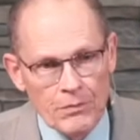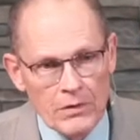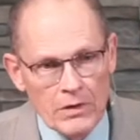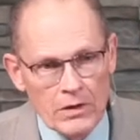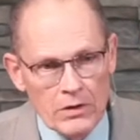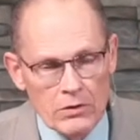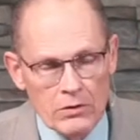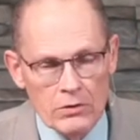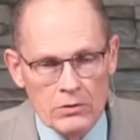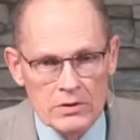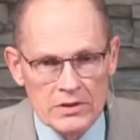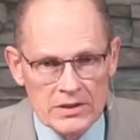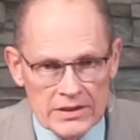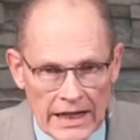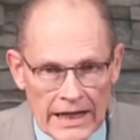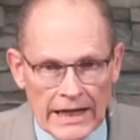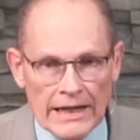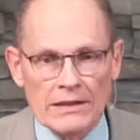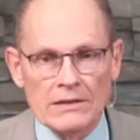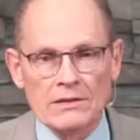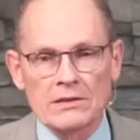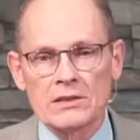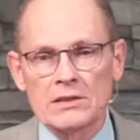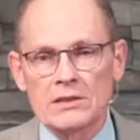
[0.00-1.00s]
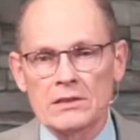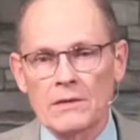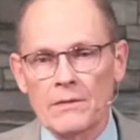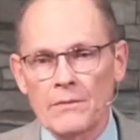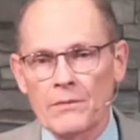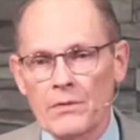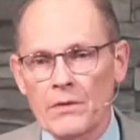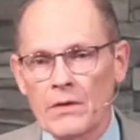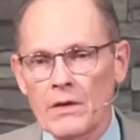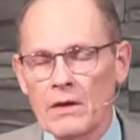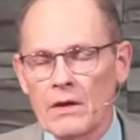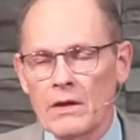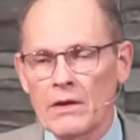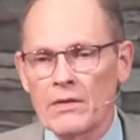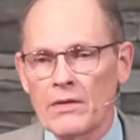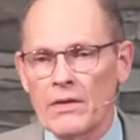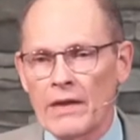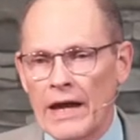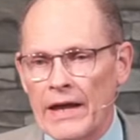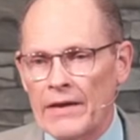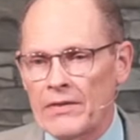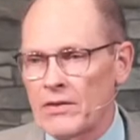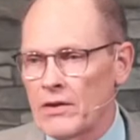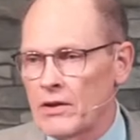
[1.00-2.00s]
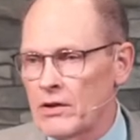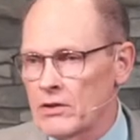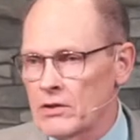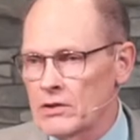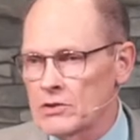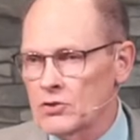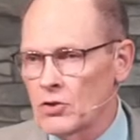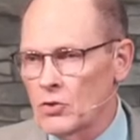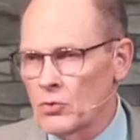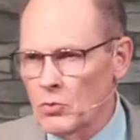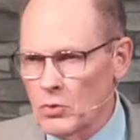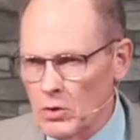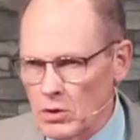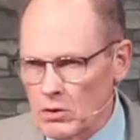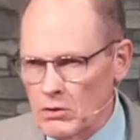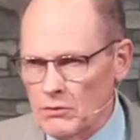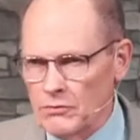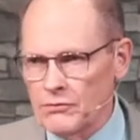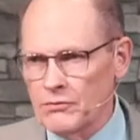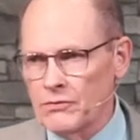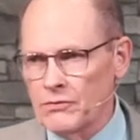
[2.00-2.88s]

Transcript: you sense that there is a wolf